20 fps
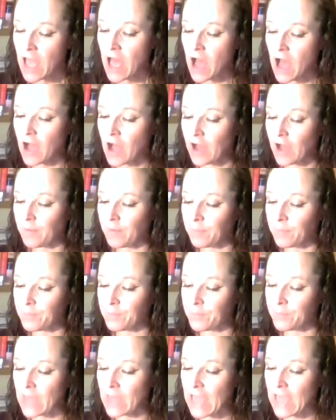
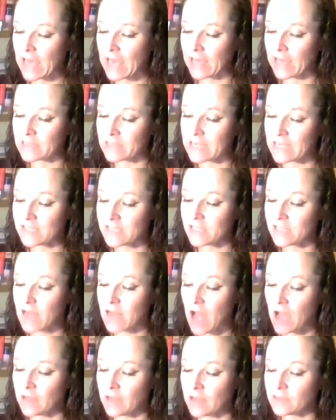and it did
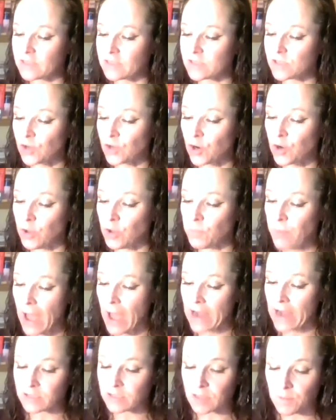not circle
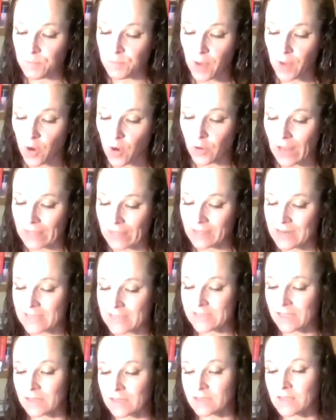back to the boat. And then he
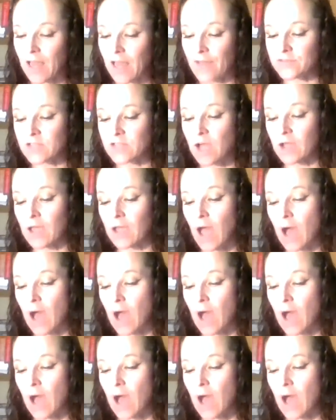sent his livestock